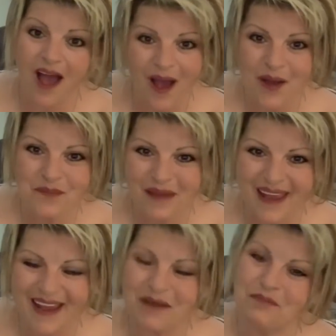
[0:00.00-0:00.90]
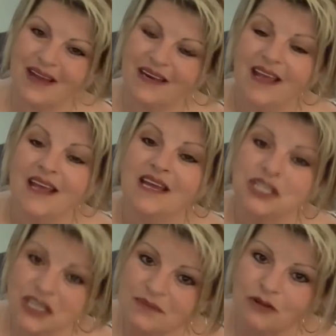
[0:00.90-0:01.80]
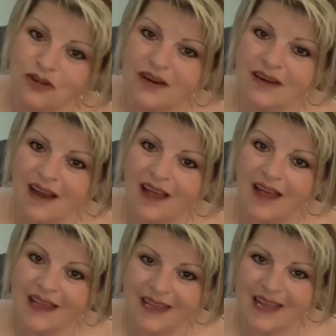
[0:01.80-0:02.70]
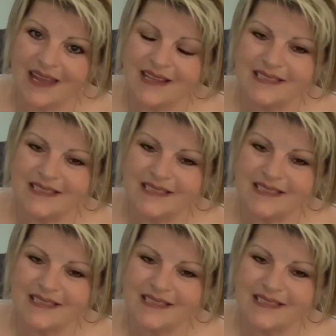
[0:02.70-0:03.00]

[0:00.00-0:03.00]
oh man, but she's moving again.